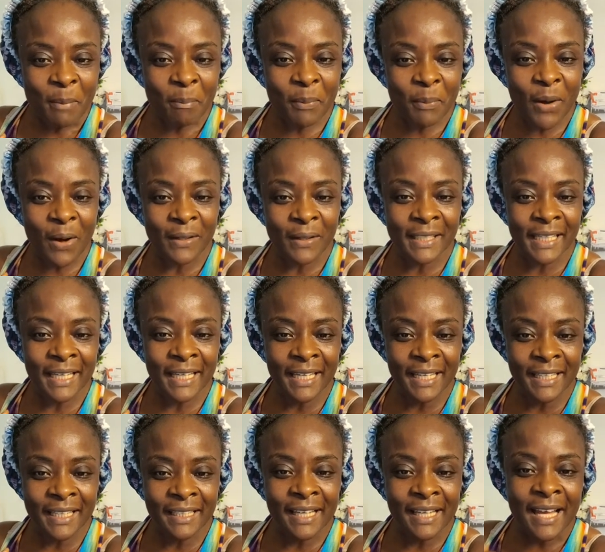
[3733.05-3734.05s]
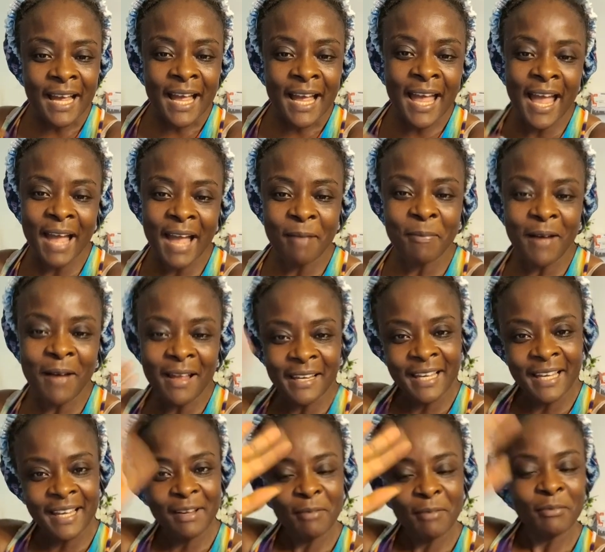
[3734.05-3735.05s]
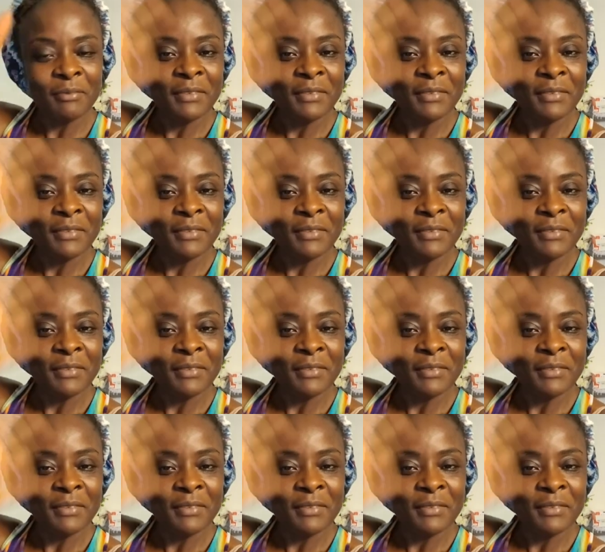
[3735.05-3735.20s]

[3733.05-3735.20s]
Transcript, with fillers: Pauline, hey Pauline.